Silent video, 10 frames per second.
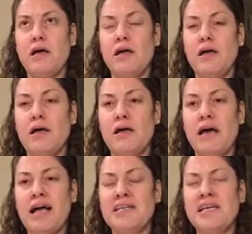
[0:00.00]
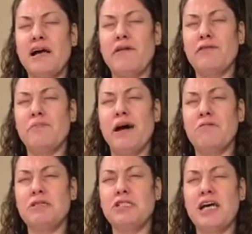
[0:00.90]
I did have a
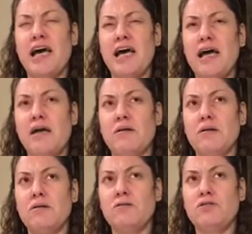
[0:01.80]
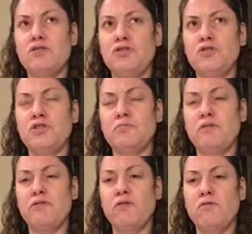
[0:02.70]
power chair just
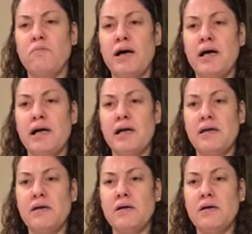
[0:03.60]
before my